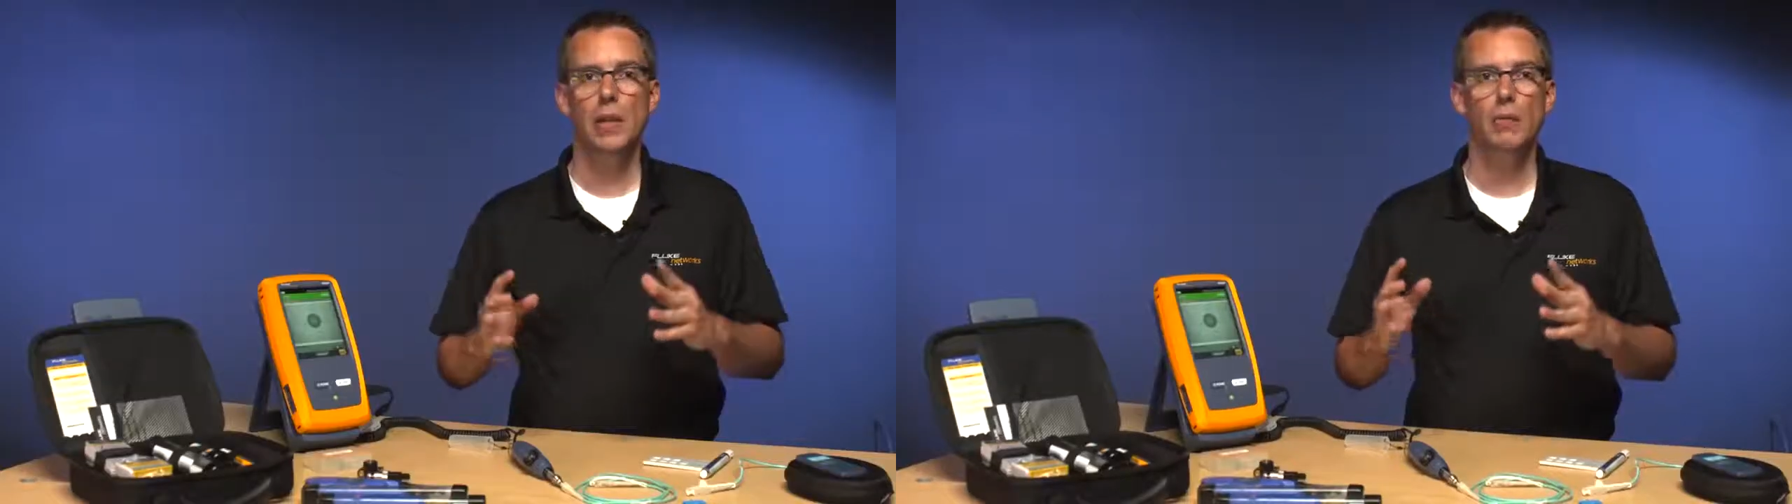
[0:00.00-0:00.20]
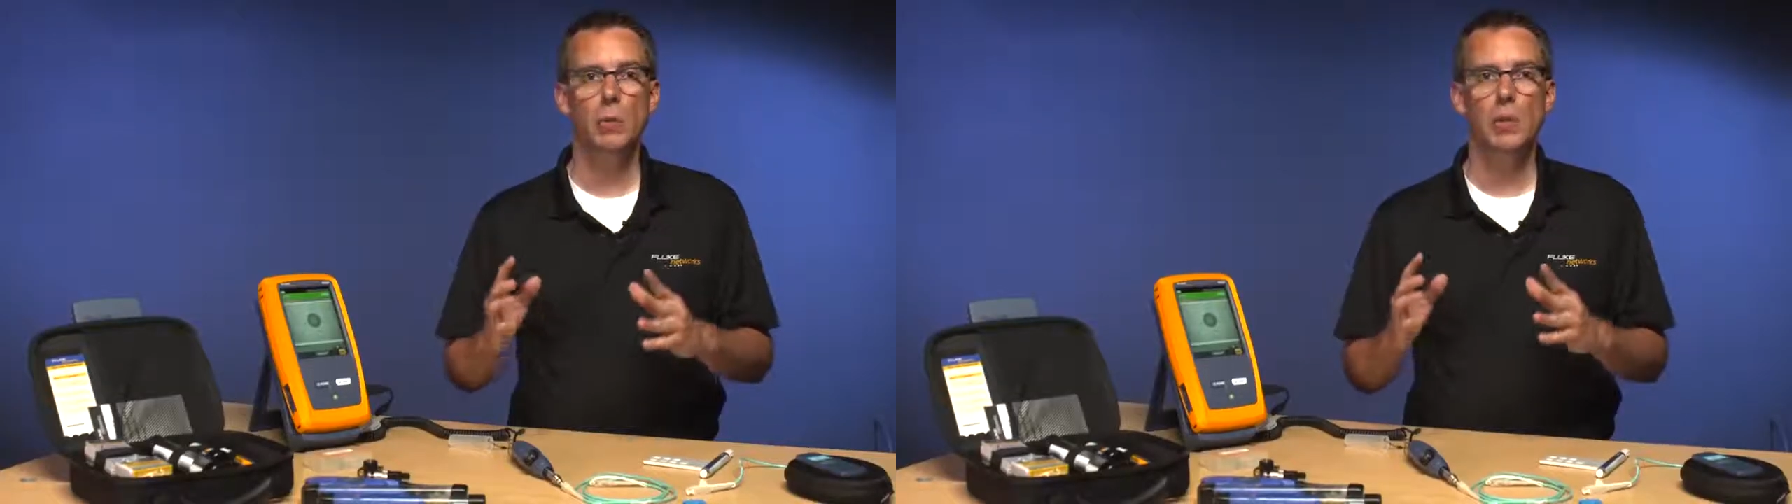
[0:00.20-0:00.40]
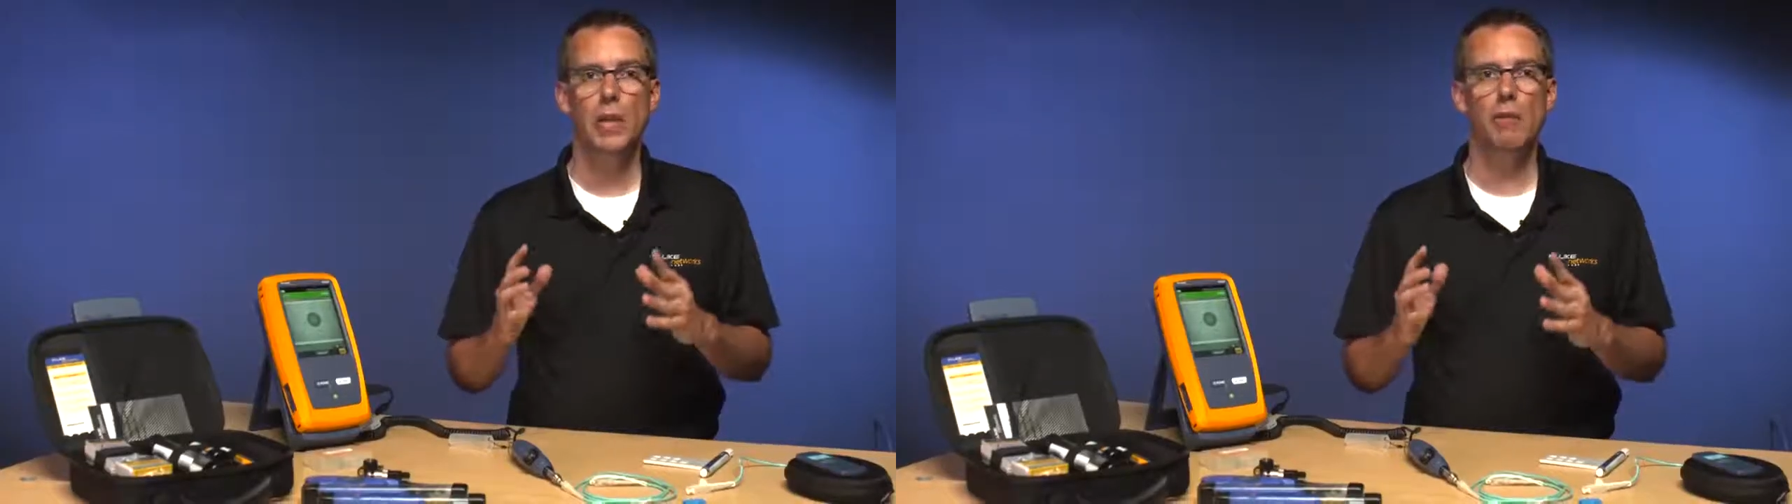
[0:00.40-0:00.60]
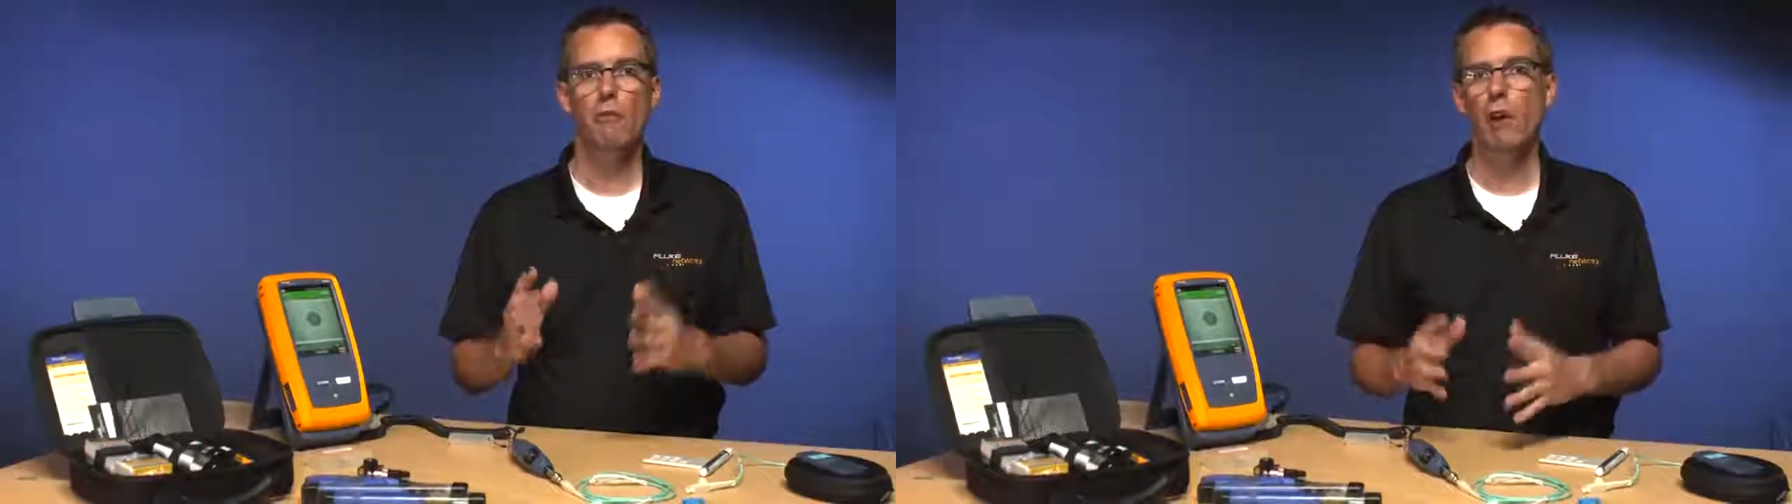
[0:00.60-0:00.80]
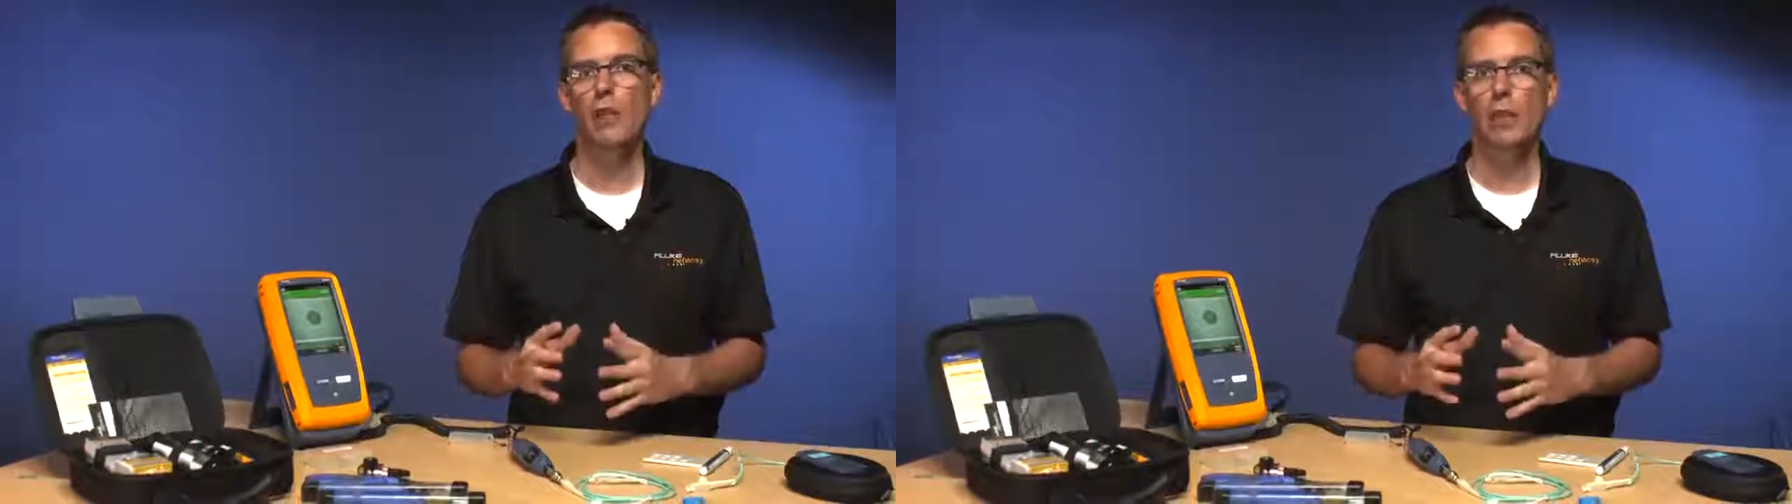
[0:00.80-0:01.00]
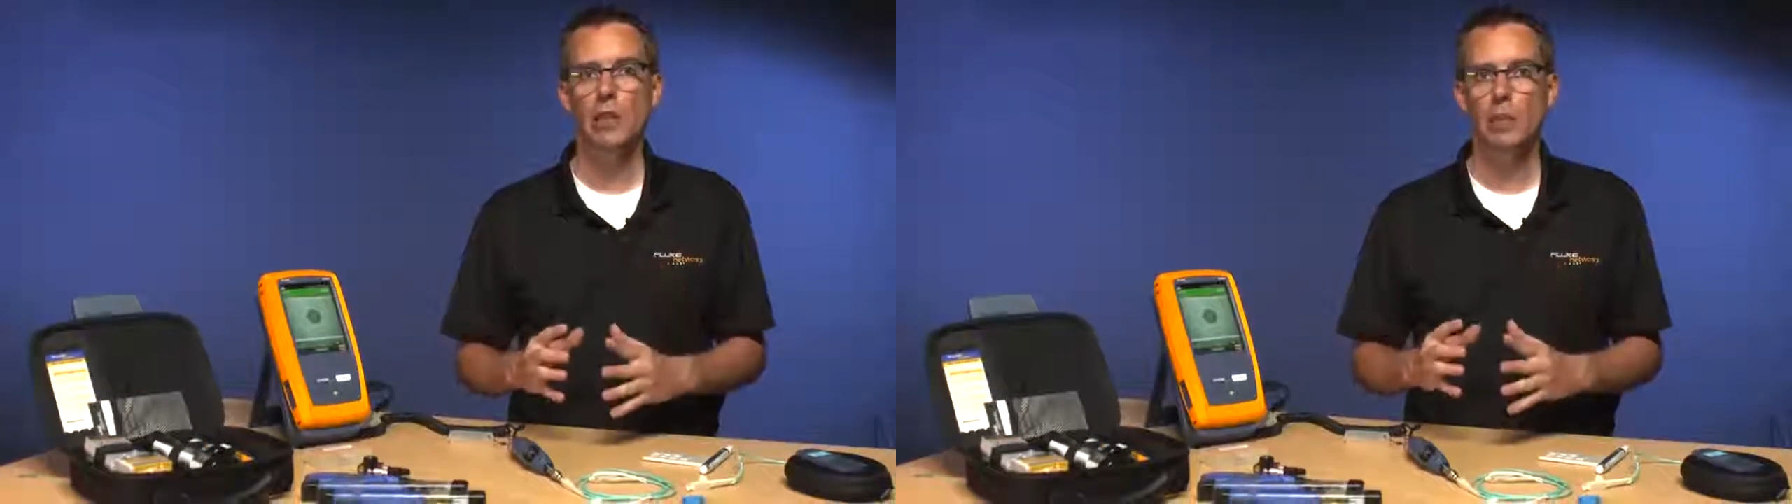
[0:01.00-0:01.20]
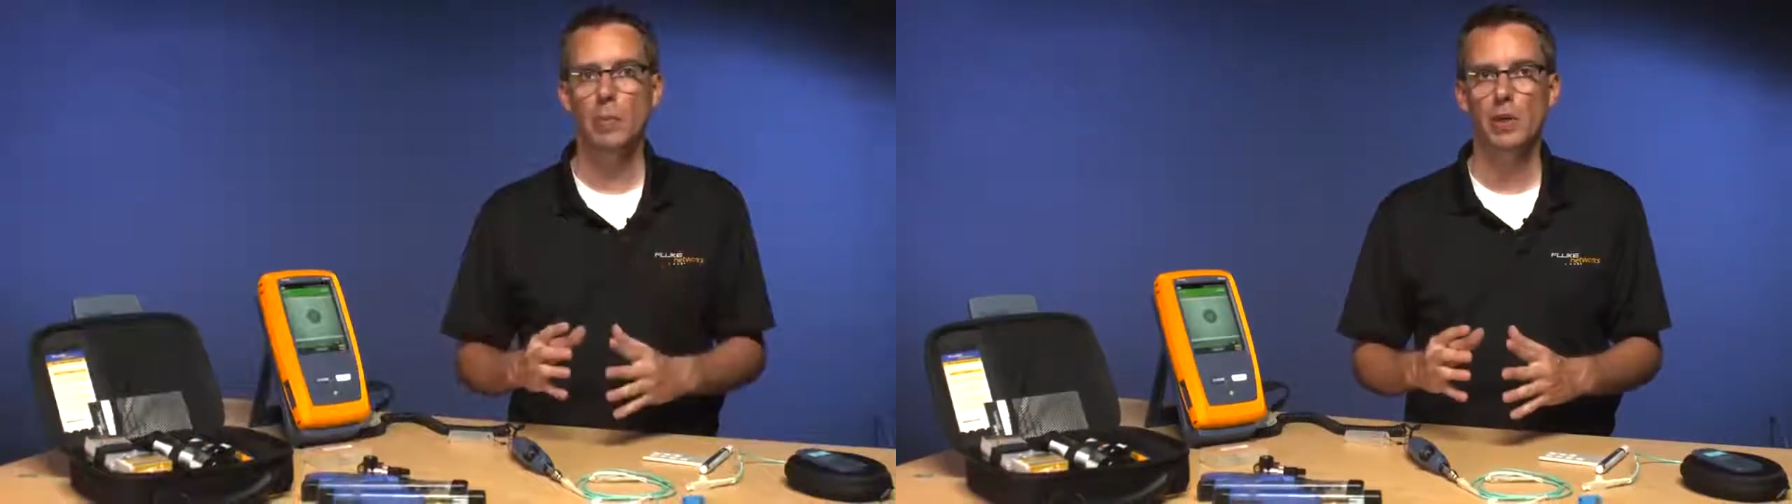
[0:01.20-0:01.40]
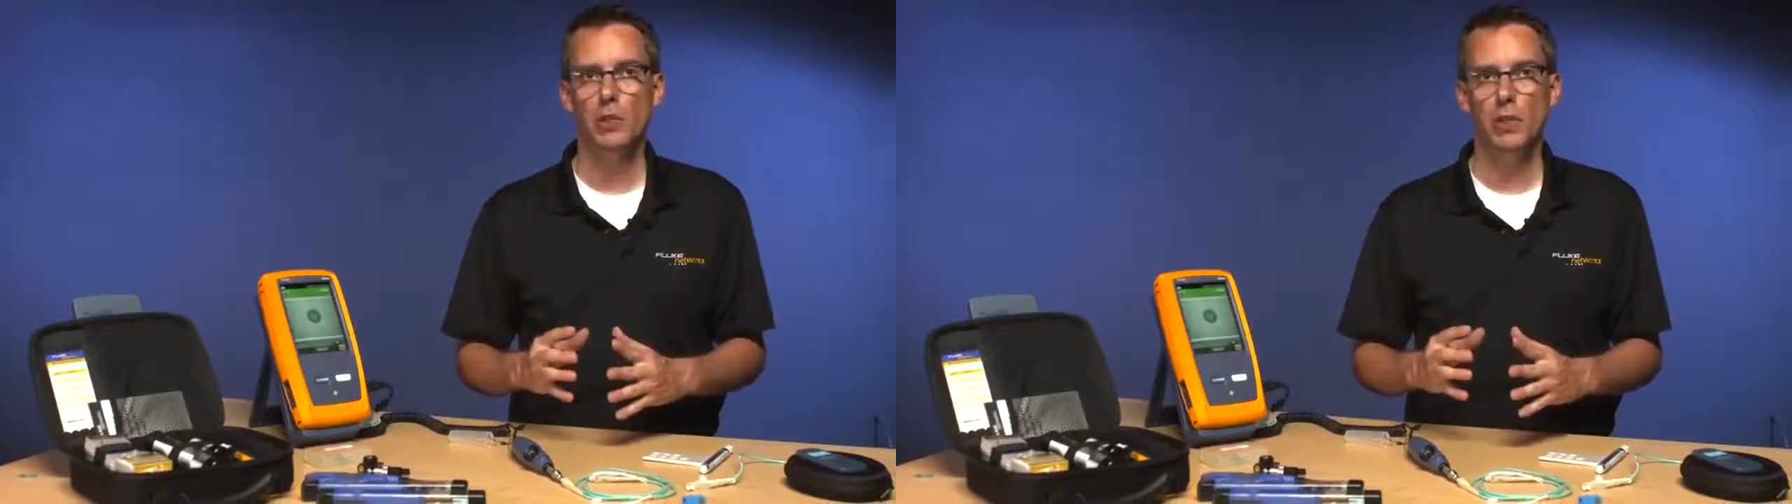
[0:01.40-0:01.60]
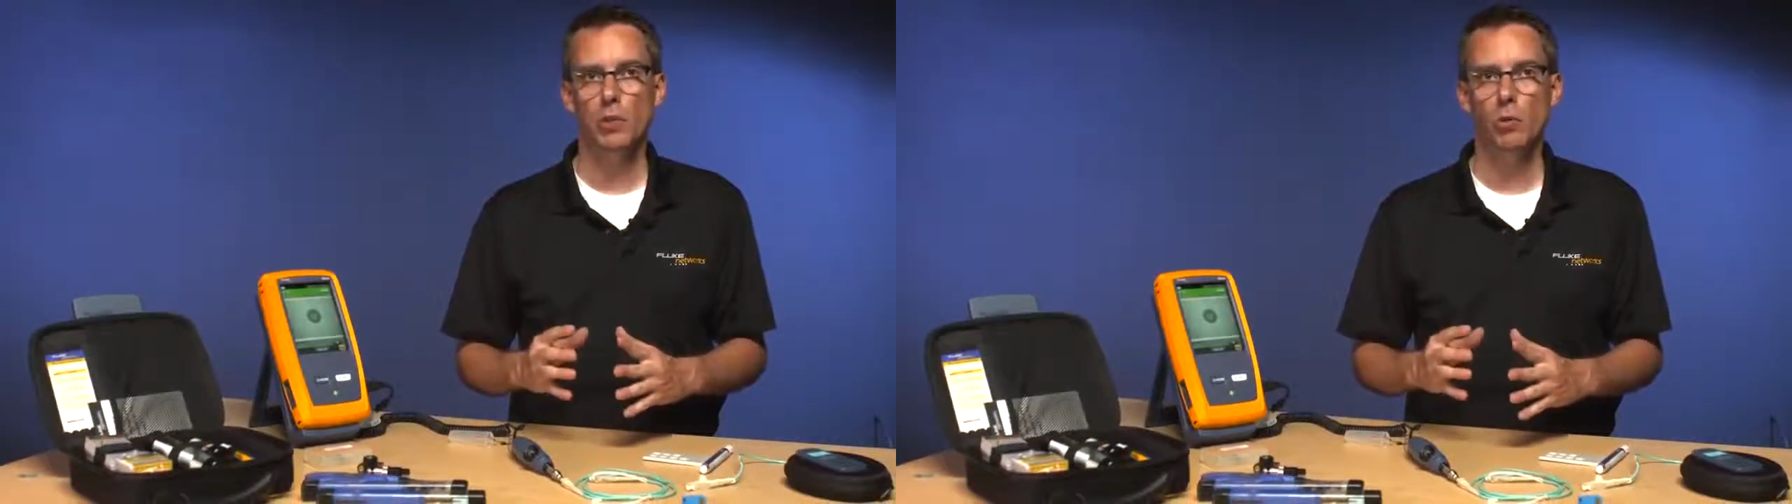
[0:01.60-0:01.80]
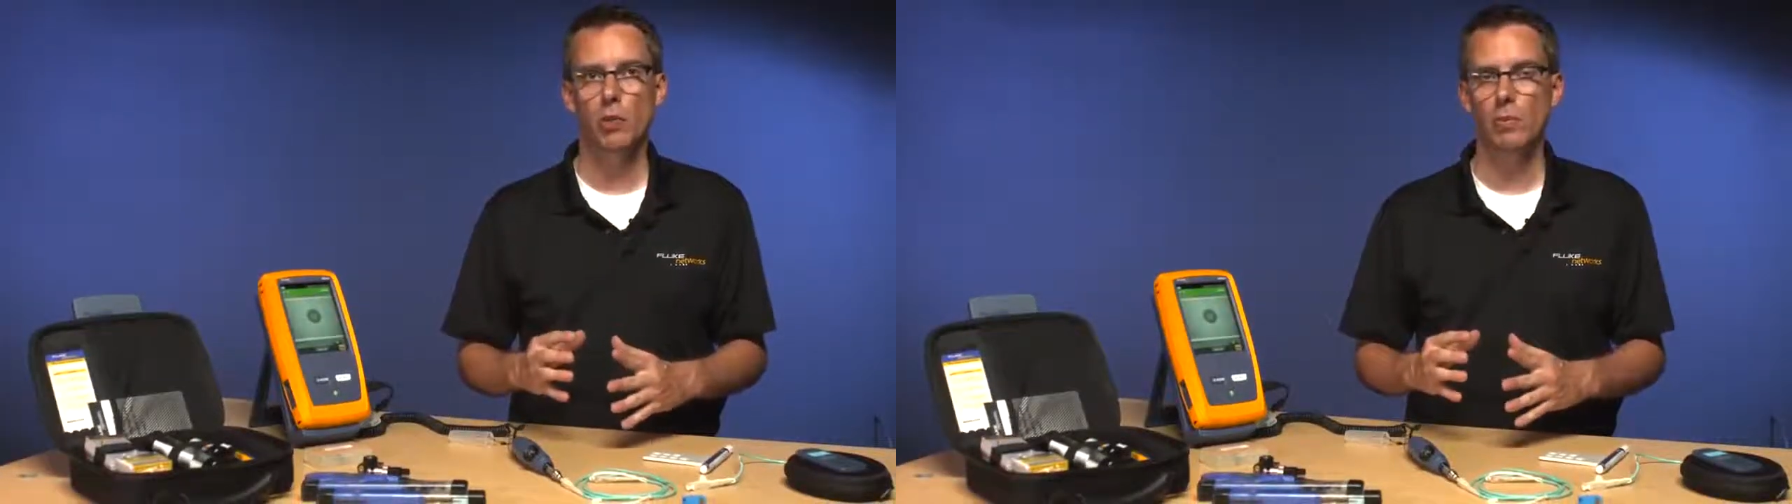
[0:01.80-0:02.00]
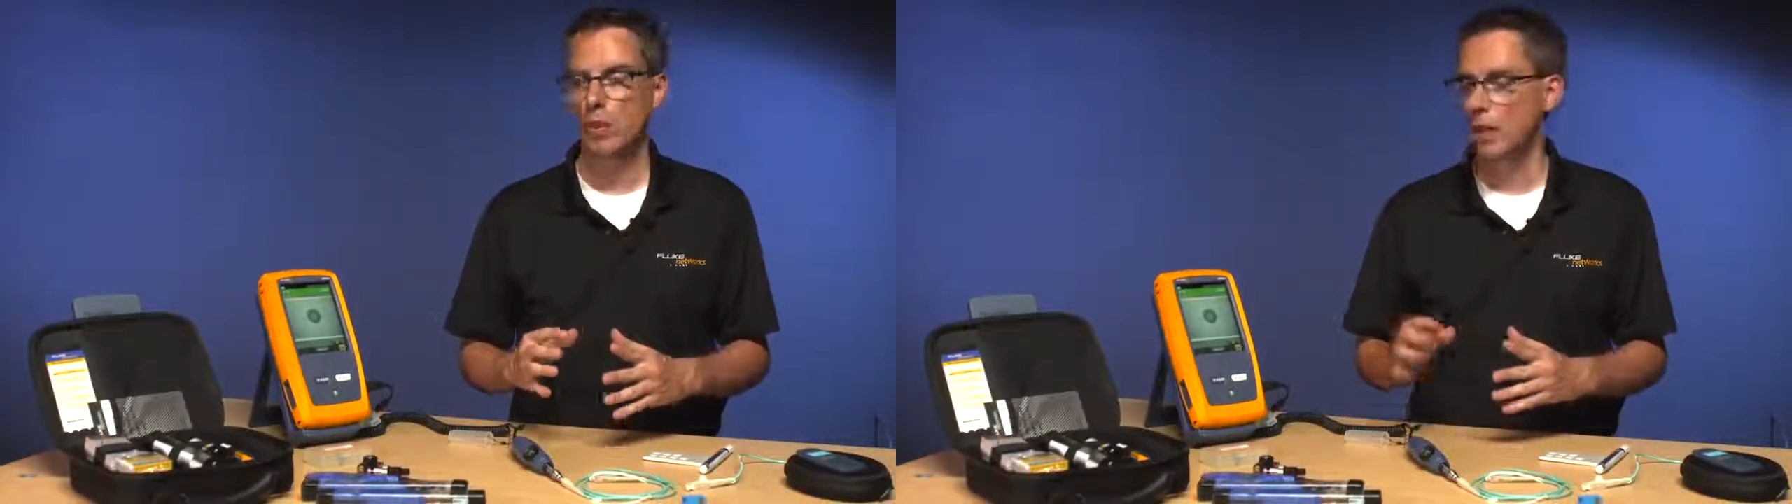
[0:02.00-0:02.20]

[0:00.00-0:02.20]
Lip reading: if you were to get 5 experts in the room